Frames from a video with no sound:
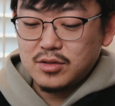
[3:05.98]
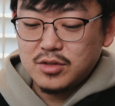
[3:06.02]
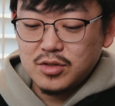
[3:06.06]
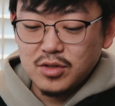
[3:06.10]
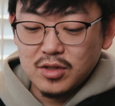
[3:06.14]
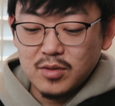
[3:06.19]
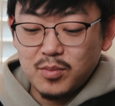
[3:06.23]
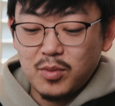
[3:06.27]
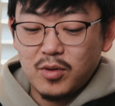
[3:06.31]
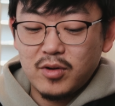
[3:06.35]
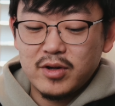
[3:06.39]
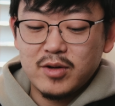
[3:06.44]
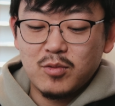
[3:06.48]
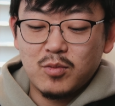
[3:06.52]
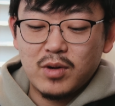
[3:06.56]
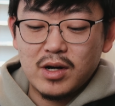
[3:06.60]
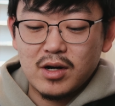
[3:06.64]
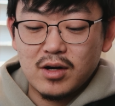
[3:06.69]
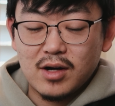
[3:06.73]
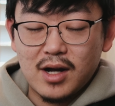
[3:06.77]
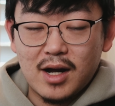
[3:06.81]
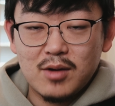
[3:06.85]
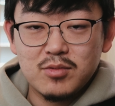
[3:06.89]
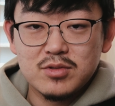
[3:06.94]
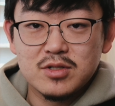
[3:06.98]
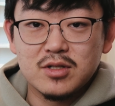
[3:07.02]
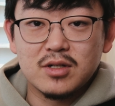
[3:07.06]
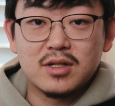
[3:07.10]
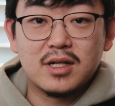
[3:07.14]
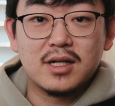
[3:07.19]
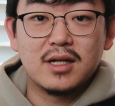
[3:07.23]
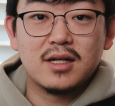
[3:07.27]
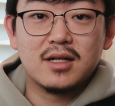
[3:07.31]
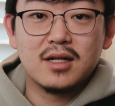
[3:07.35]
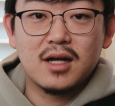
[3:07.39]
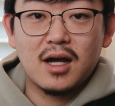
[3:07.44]
to the point where I was
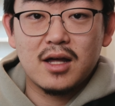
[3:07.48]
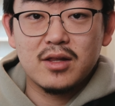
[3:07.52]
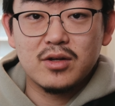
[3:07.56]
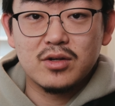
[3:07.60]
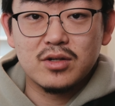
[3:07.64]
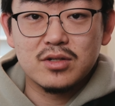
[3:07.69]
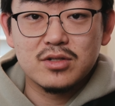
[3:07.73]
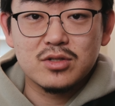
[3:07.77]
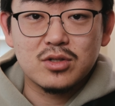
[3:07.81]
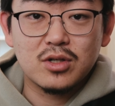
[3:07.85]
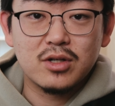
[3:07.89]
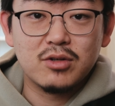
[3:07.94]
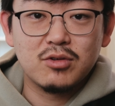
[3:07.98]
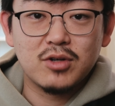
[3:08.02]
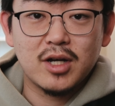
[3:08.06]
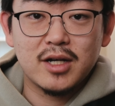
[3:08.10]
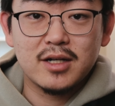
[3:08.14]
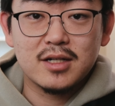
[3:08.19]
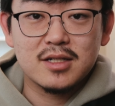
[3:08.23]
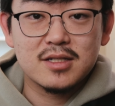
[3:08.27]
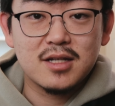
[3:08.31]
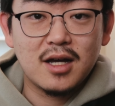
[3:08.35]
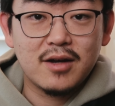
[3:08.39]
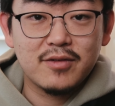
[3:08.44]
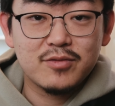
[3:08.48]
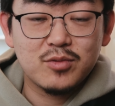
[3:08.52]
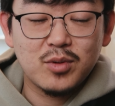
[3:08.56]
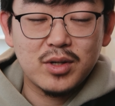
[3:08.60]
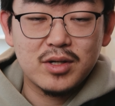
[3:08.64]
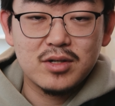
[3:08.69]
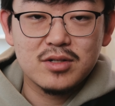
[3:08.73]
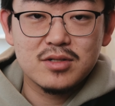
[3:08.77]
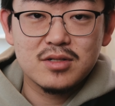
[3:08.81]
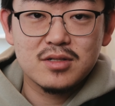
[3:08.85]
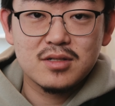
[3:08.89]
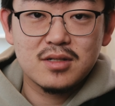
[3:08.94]
looking into other screenwriting
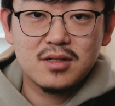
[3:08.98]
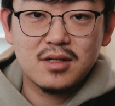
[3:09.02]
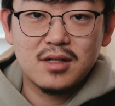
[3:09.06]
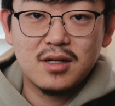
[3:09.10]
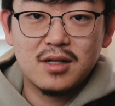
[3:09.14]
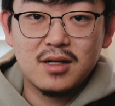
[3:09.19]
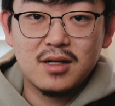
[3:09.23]
softwares,